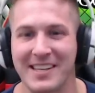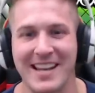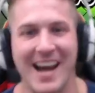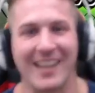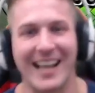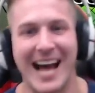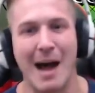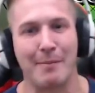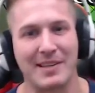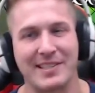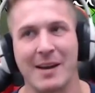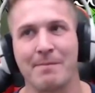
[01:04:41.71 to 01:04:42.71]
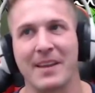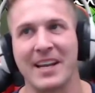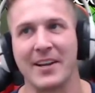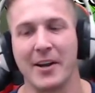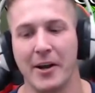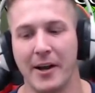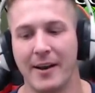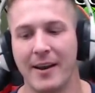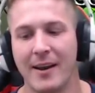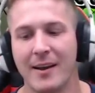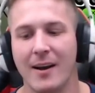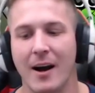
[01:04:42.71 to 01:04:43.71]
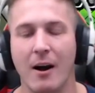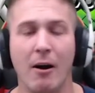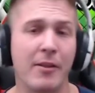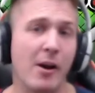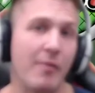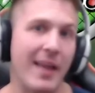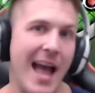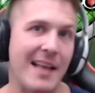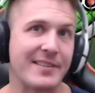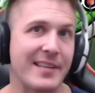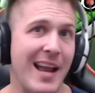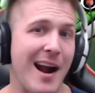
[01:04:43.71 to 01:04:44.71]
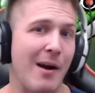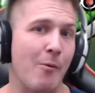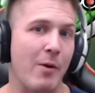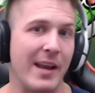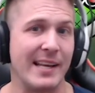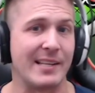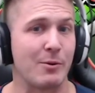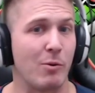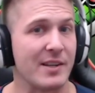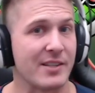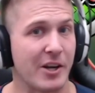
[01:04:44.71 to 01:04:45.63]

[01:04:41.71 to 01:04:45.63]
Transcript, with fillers: an LR, but something good. Although the STR Whis was a